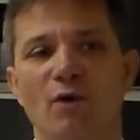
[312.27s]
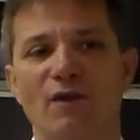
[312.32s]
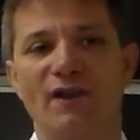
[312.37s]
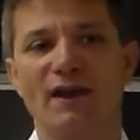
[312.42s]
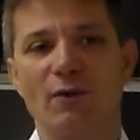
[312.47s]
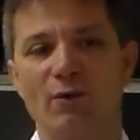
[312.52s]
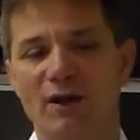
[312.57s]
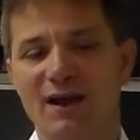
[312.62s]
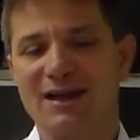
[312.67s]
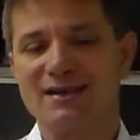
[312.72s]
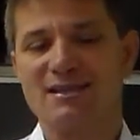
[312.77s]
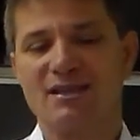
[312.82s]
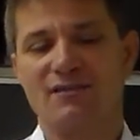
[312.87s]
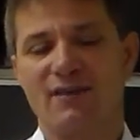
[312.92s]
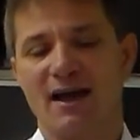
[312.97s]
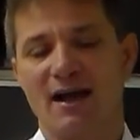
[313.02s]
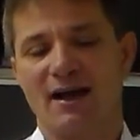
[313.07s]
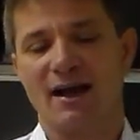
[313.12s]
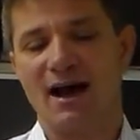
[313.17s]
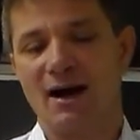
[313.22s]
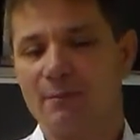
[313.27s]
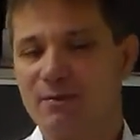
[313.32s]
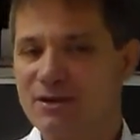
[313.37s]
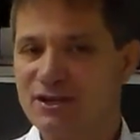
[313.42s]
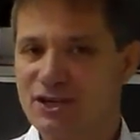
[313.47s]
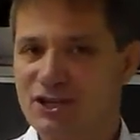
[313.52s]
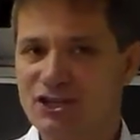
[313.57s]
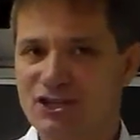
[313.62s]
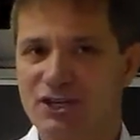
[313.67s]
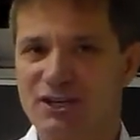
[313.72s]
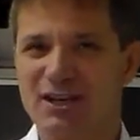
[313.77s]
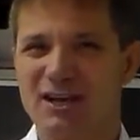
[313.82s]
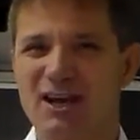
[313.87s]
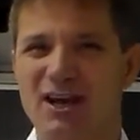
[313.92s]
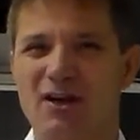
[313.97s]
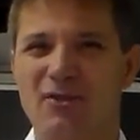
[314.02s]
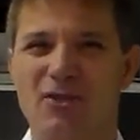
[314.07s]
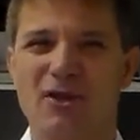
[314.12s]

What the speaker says: when they realize they've got competition,